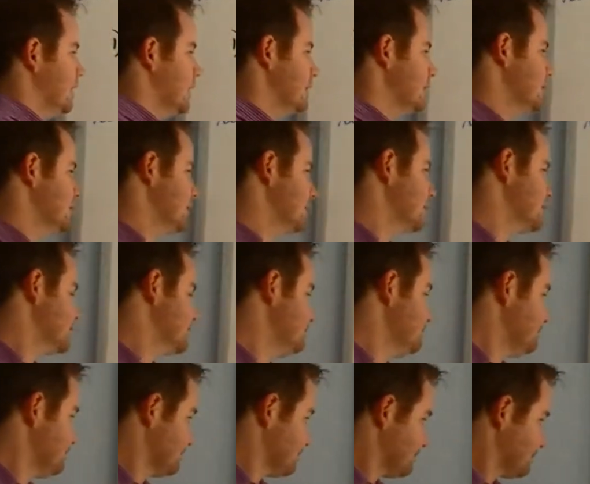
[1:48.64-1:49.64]
get
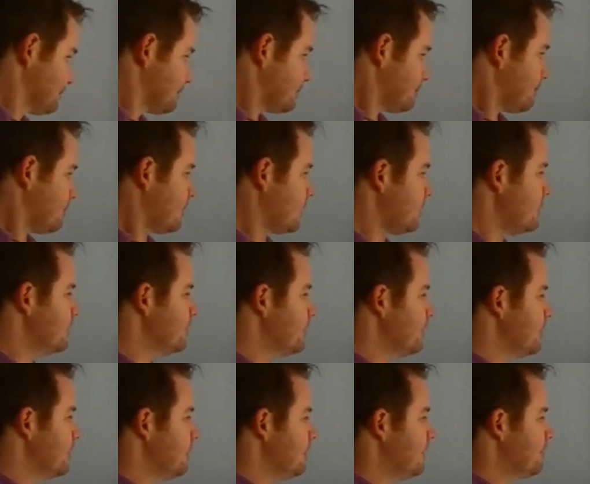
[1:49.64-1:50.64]
6.
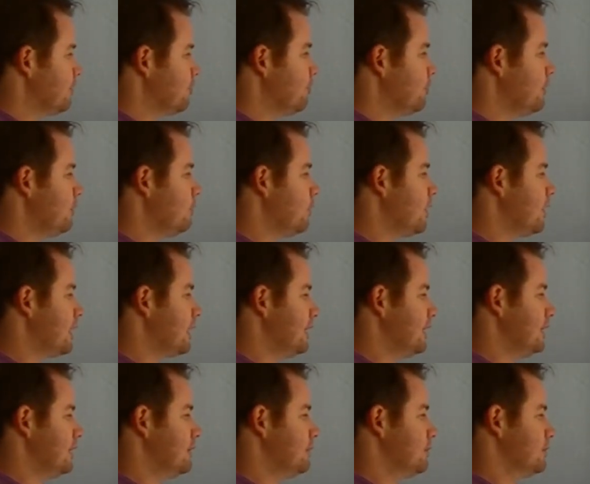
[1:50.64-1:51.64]
So here we have
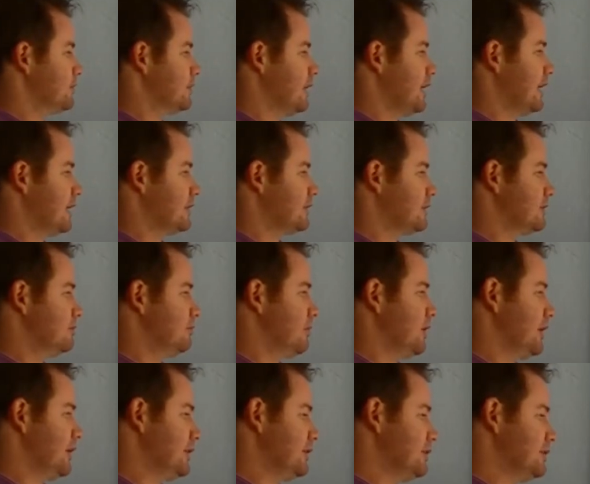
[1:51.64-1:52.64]
3y equals x
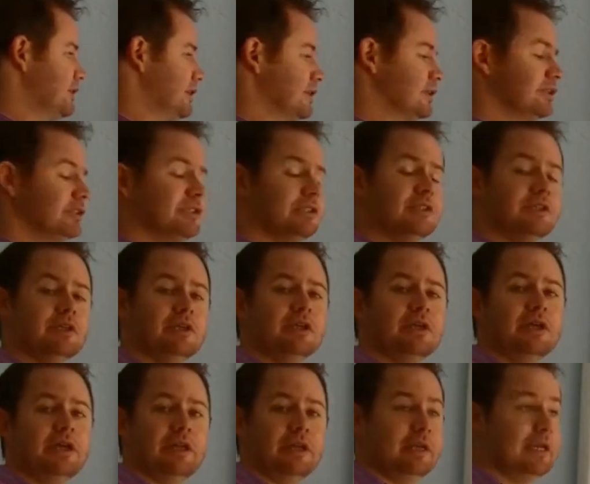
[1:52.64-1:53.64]
minus 6.
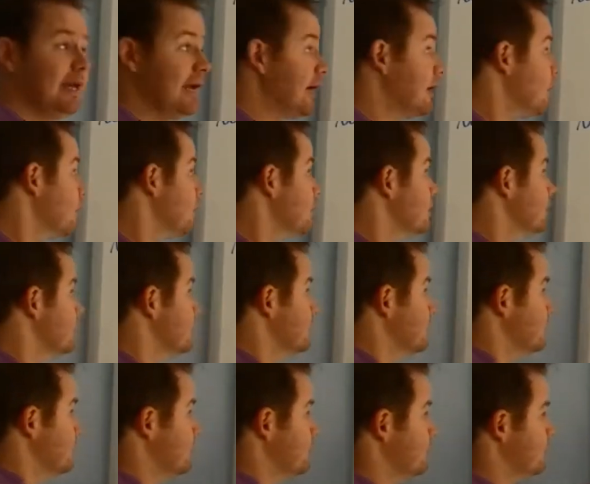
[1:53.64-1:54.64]
Now,
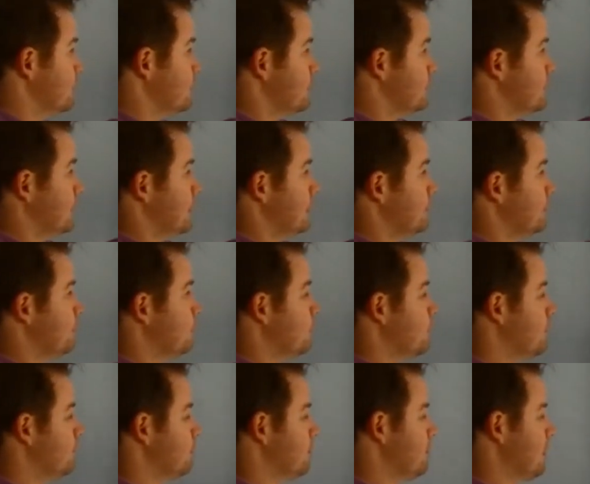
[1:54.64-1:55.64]
for standard
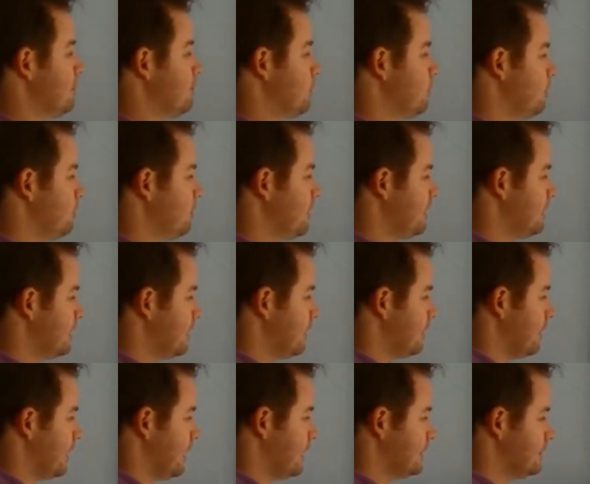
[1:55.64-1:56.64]
form, remember, we want to get
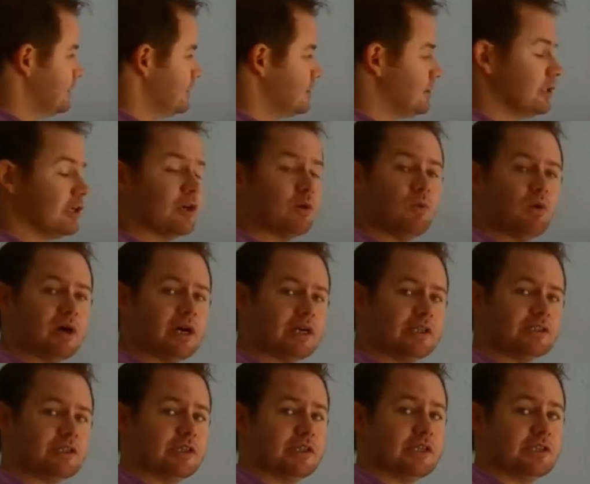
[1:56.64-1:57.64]
our x's and our
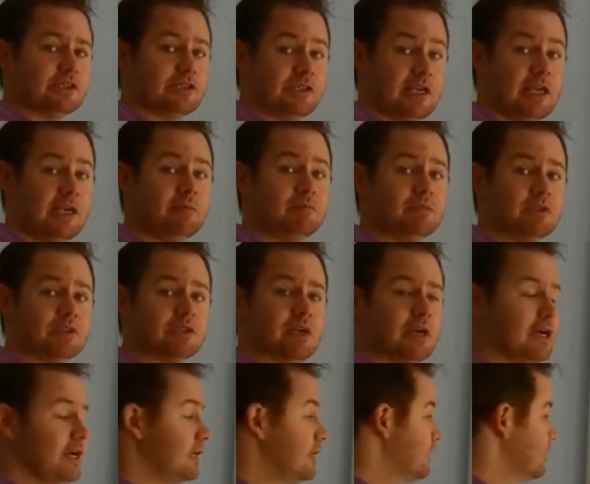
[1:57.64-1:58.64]
y's on the same
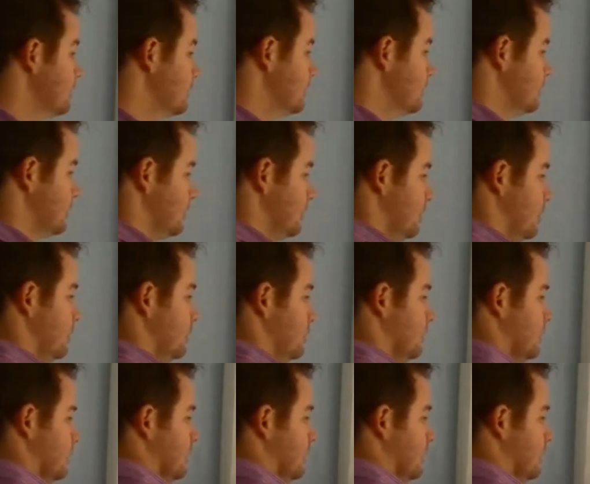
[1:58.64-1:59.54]
side. So